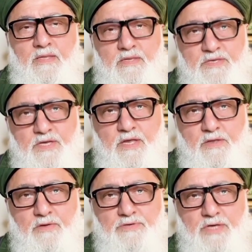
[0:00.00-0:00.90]
This is Shaykh
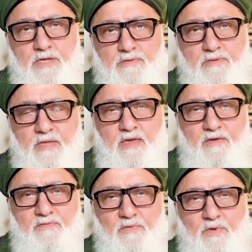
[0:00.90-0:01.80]
Nurjan. Thank
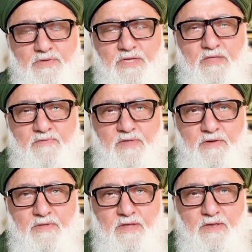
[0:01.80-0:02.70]
you for watching the
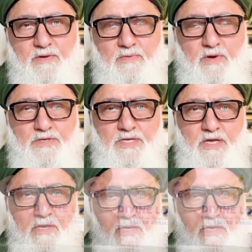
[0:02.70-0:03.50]
video that you're watching.